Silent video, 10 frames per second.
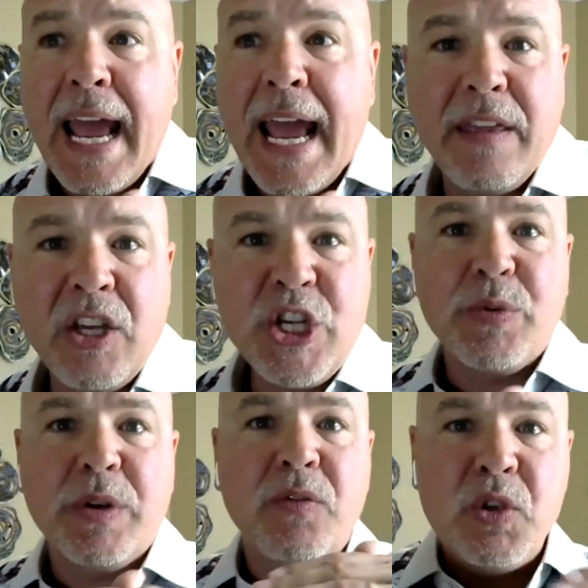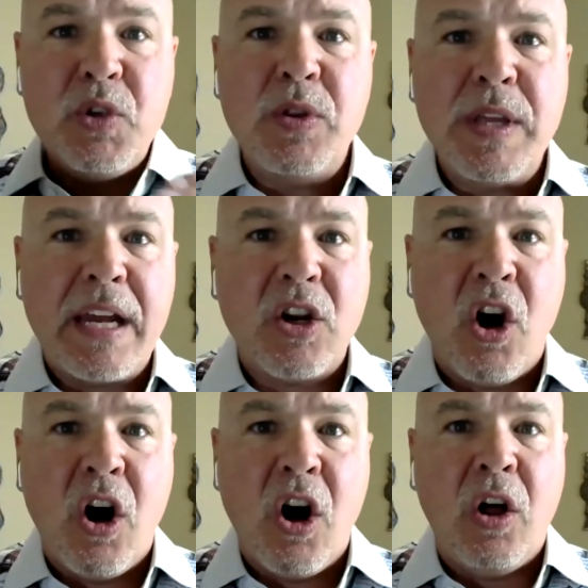and then you review that
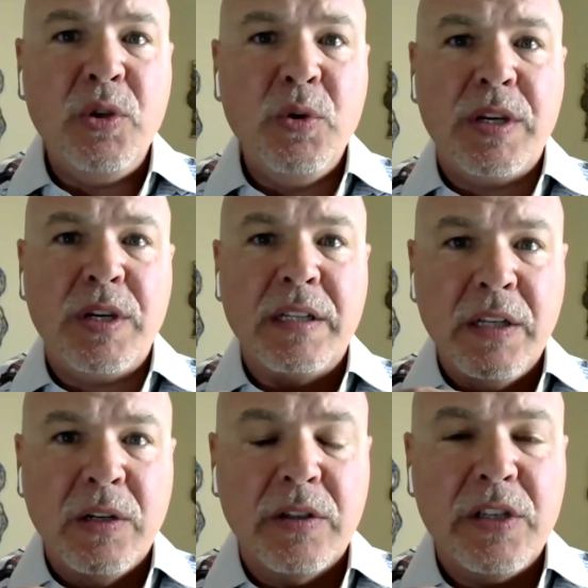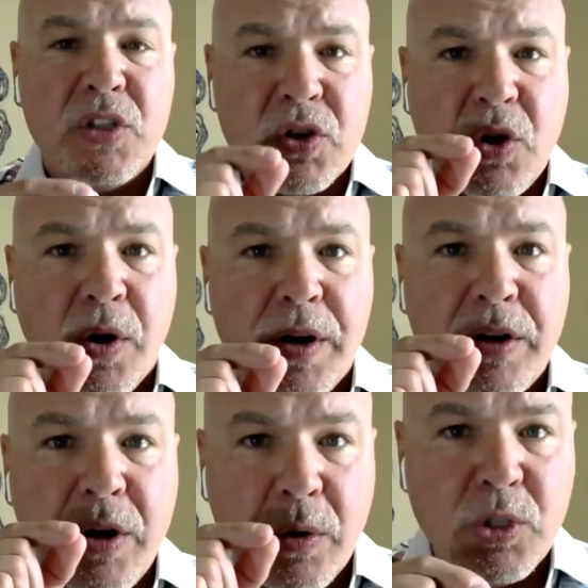call, you can literally score
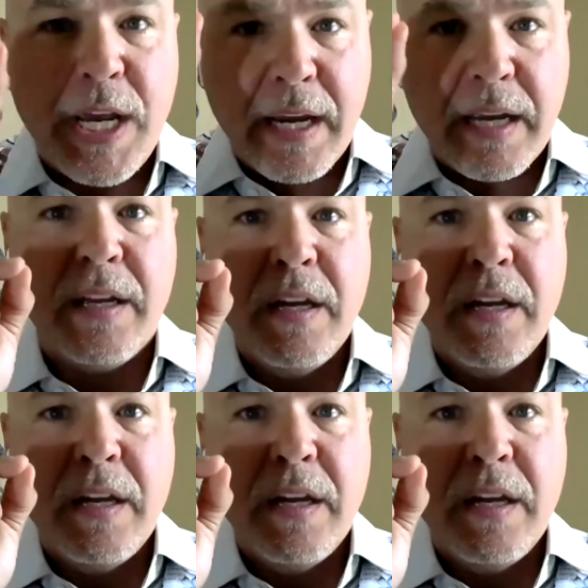it and go check,